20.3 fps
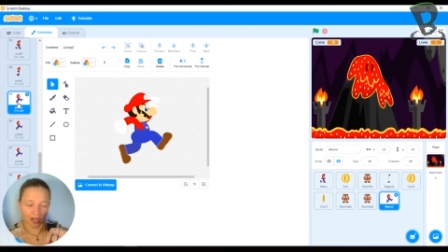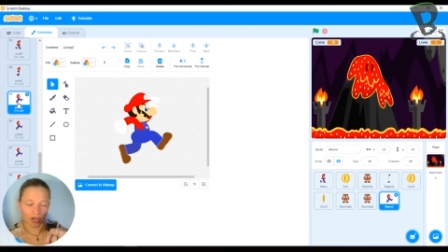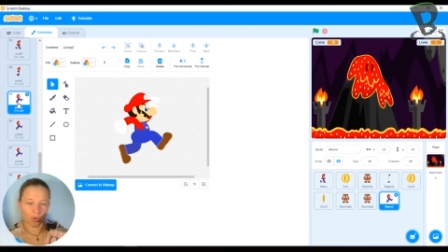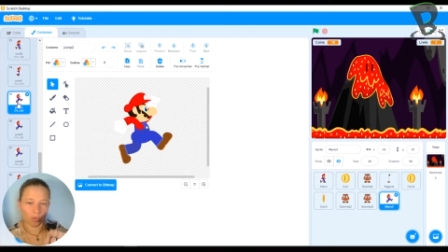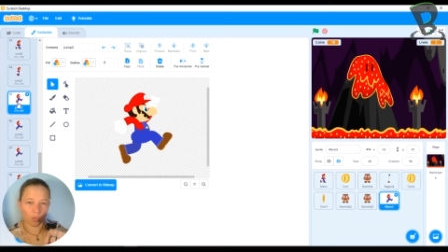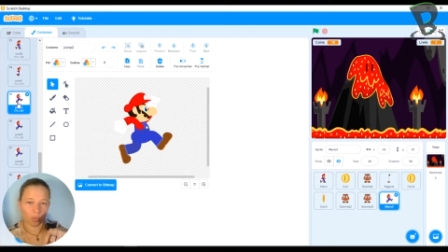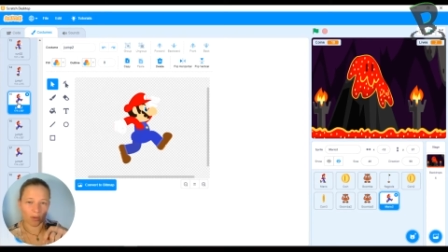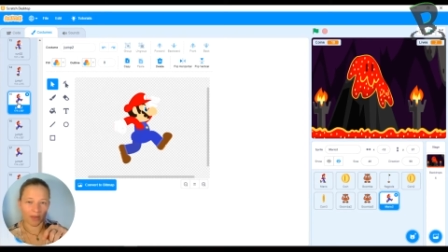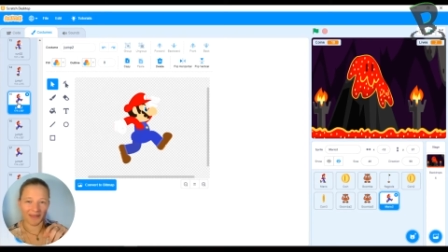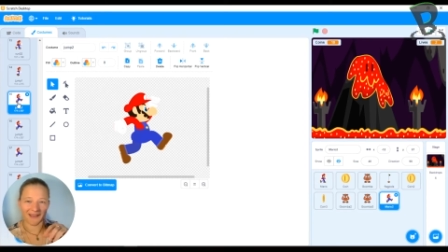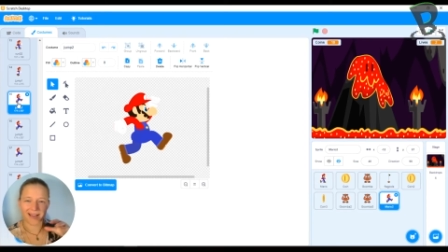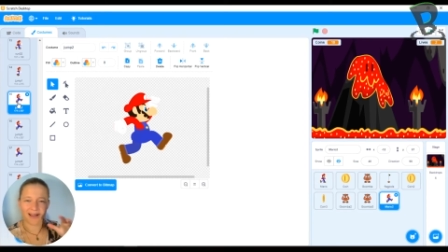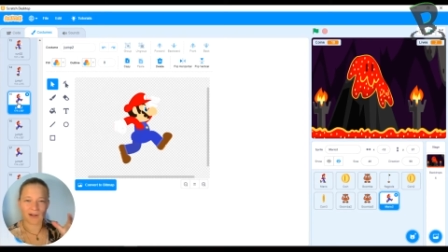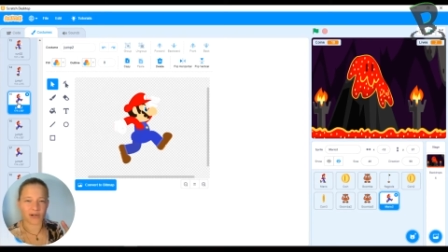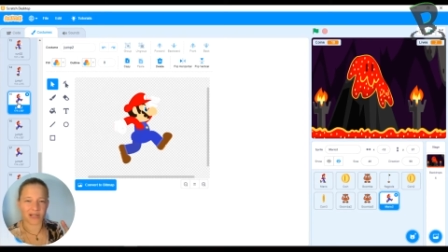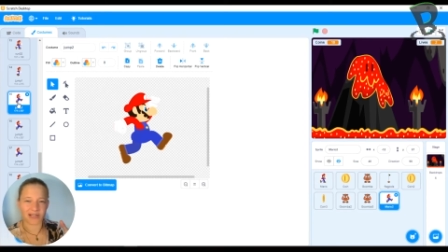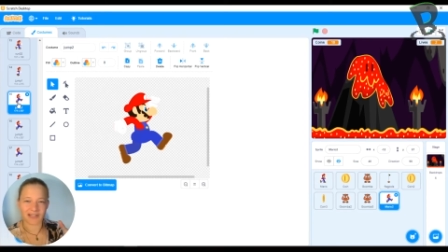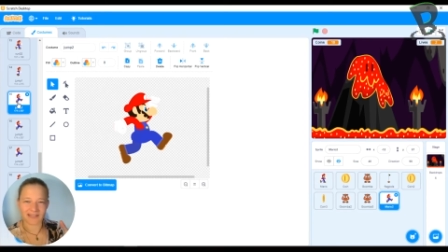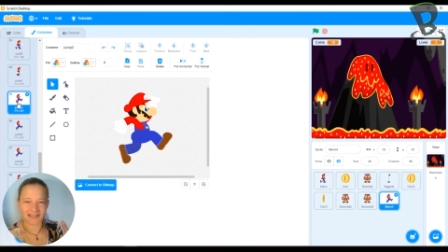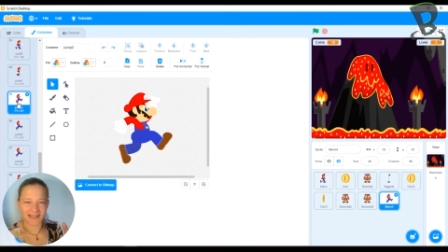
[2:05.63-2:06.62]

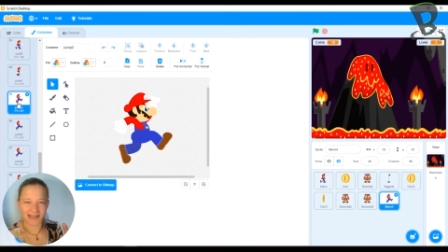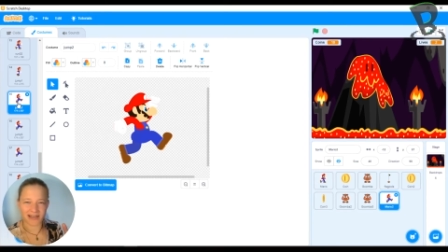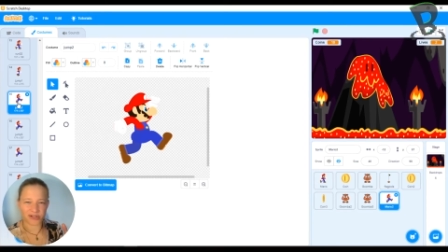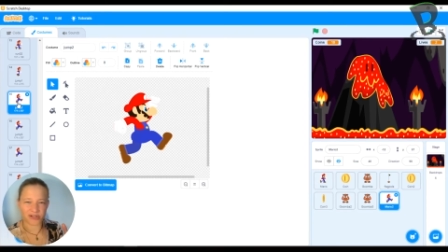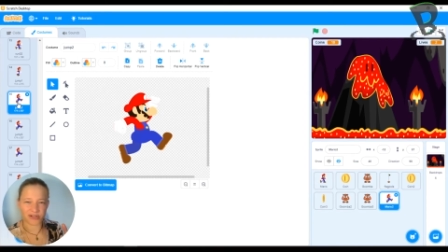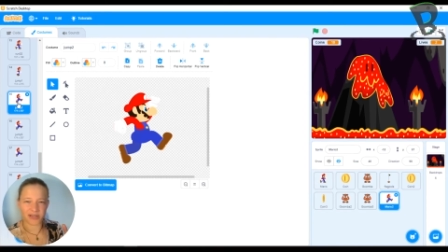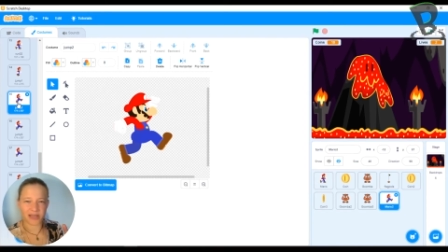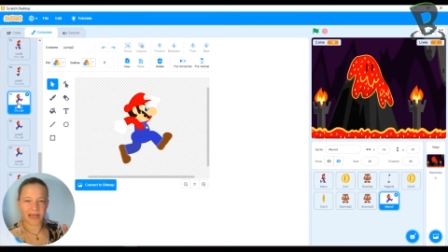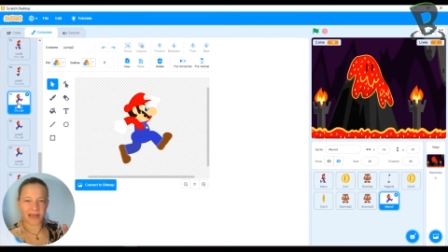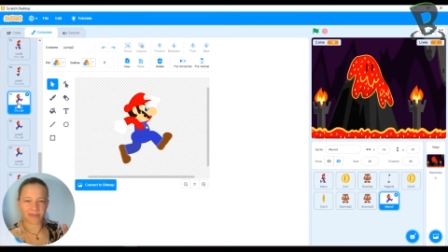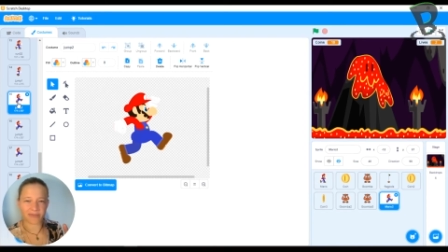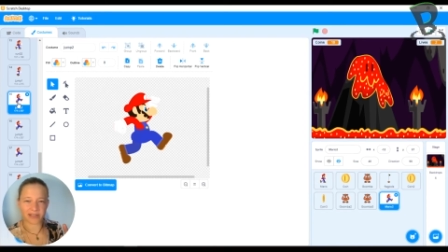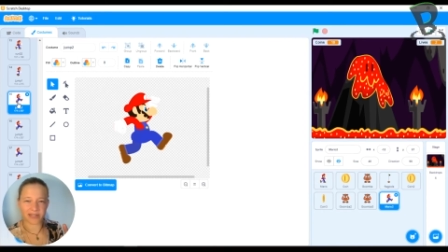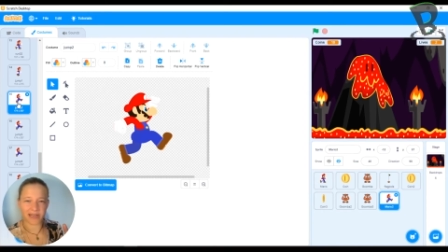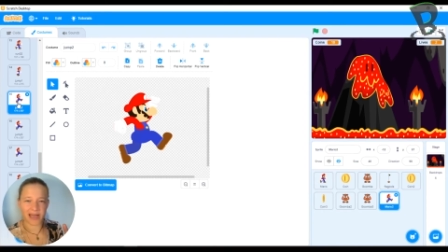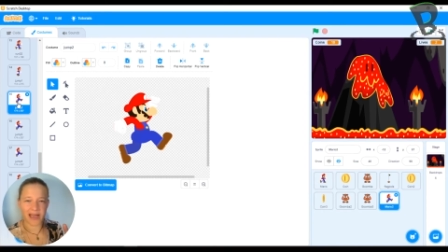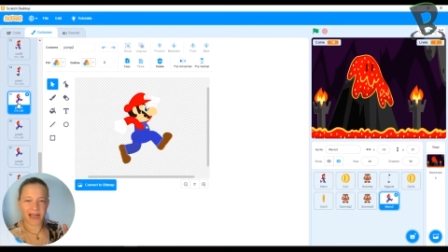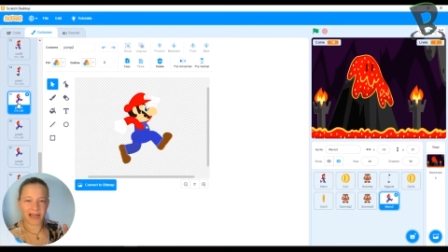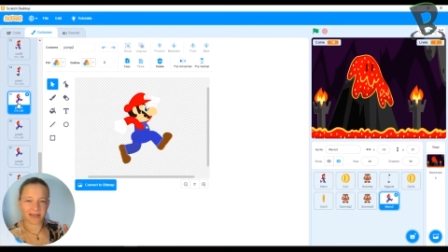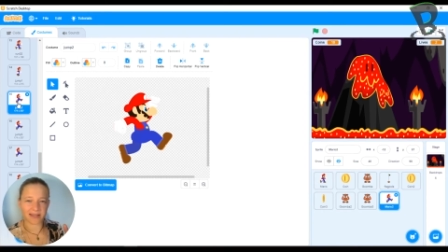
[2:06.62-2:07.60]
without us actually having to
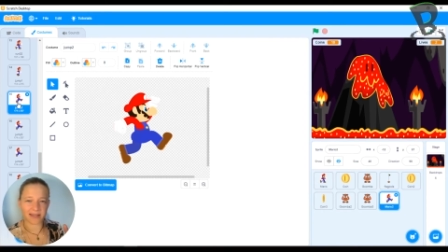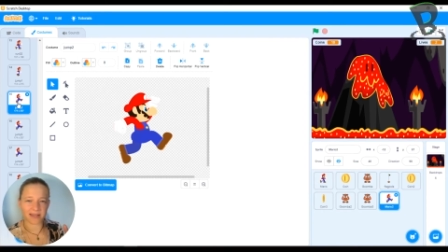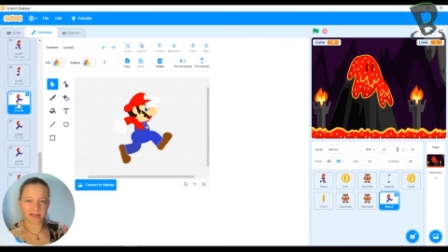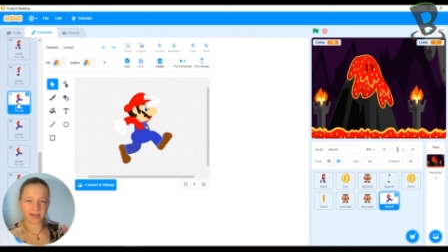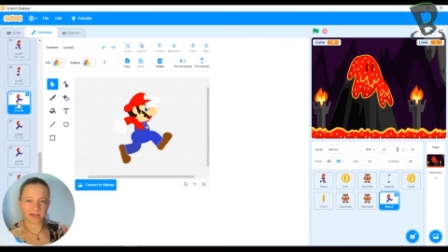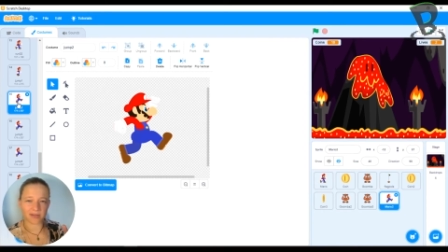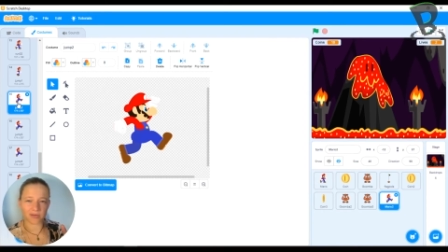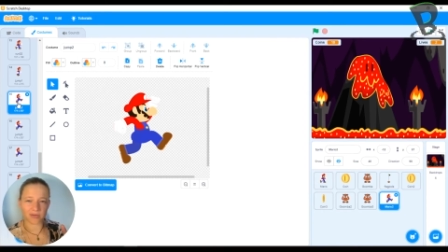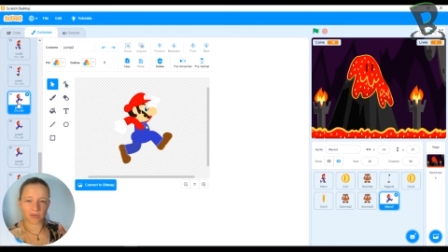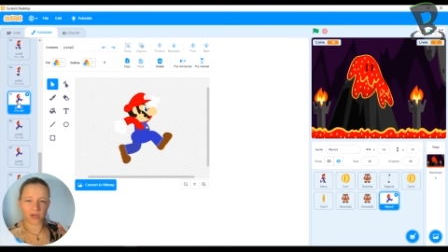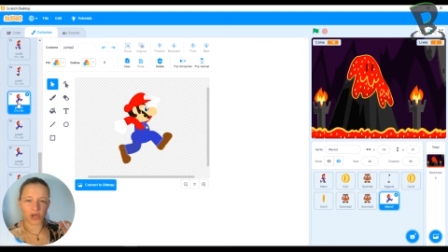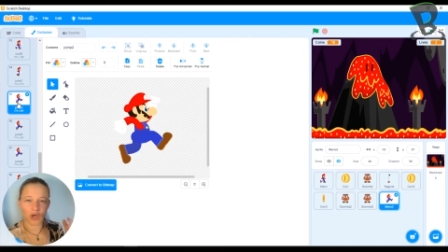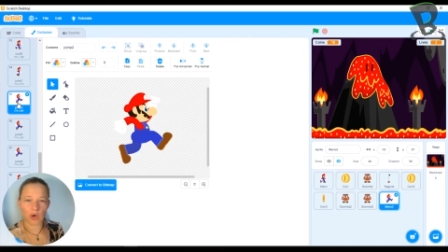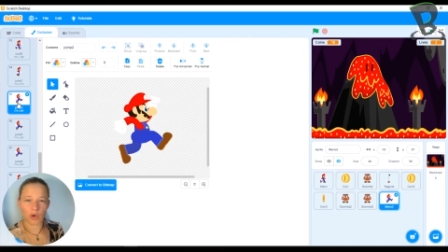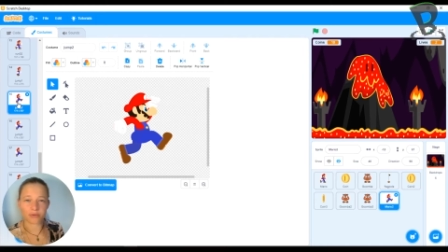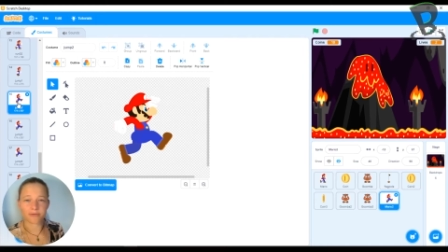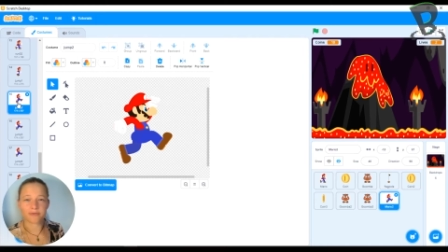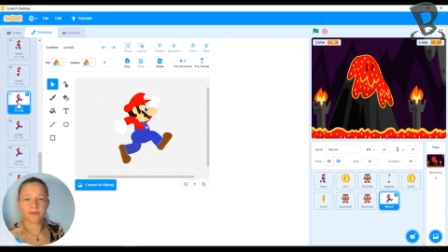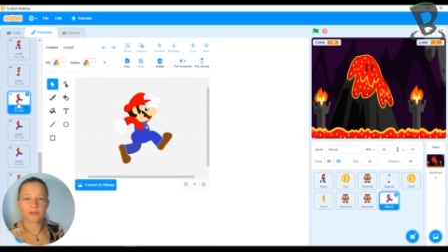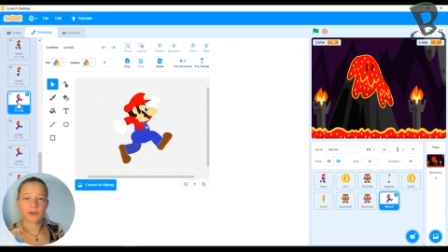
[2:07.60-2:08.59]
add in
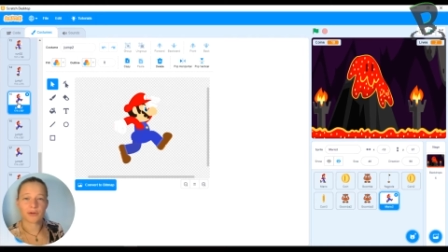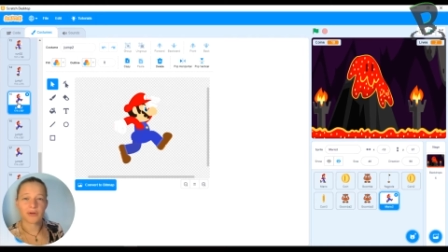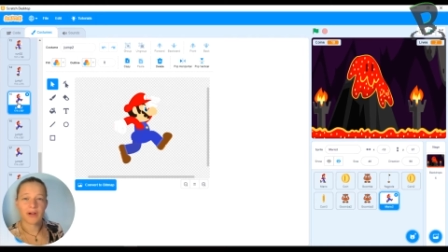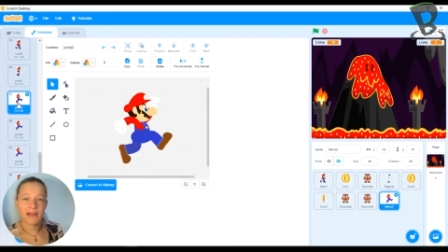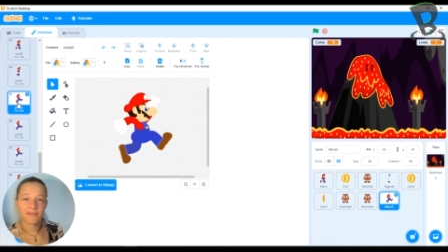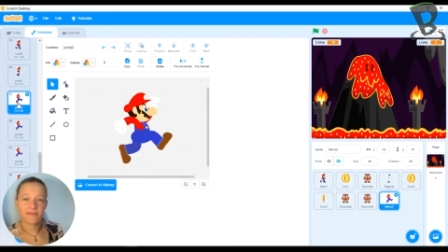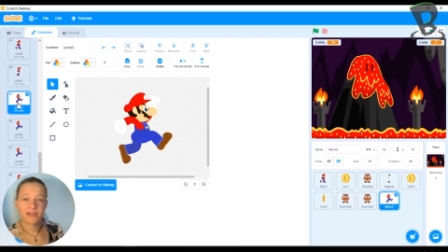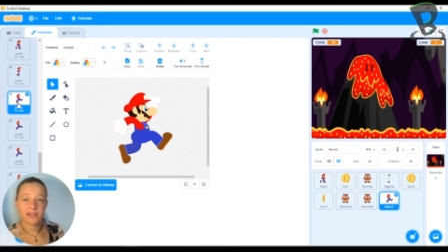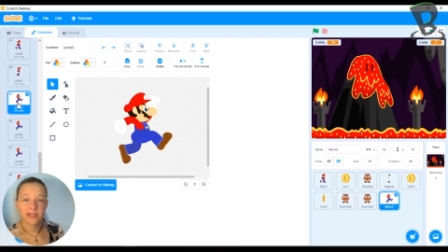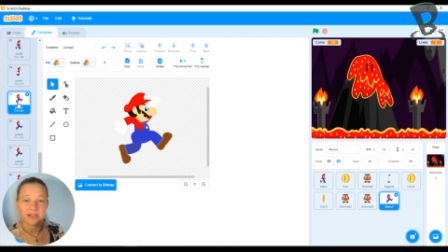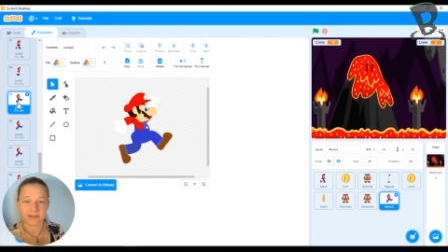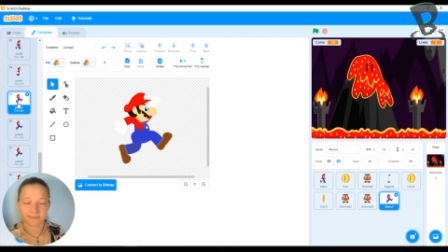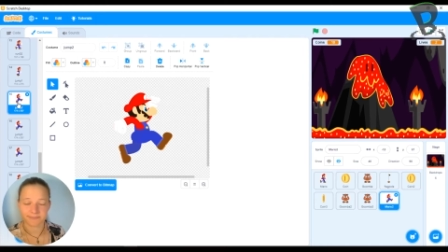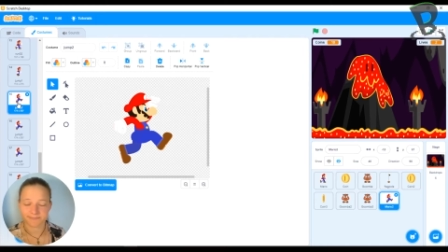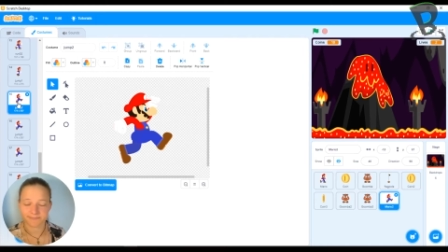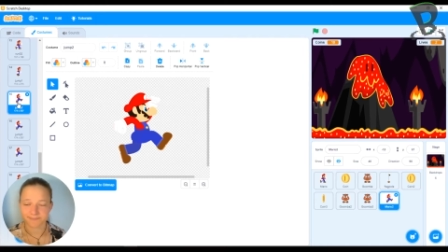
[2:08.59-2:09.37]
code for gravity.